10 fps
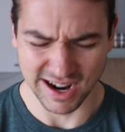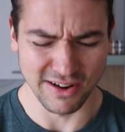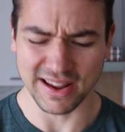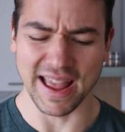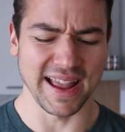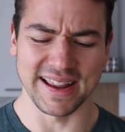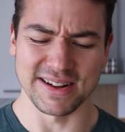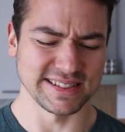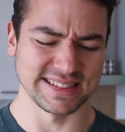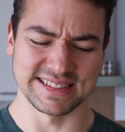Okay,
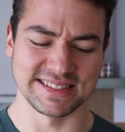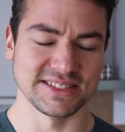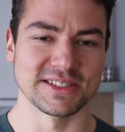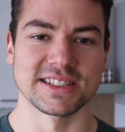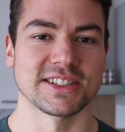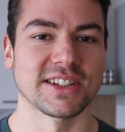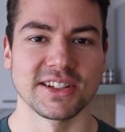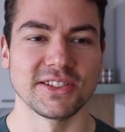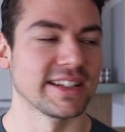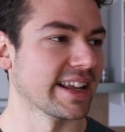should
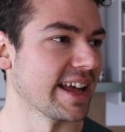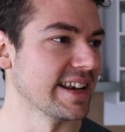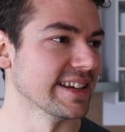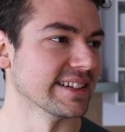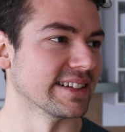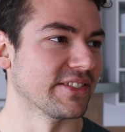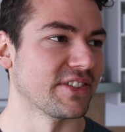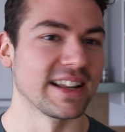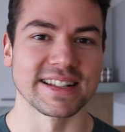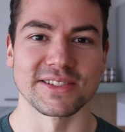I do it again? I
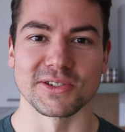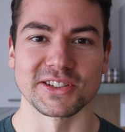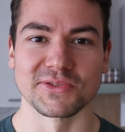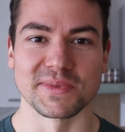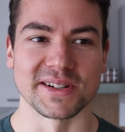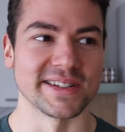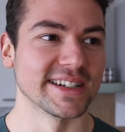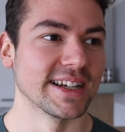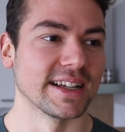feel like that was super...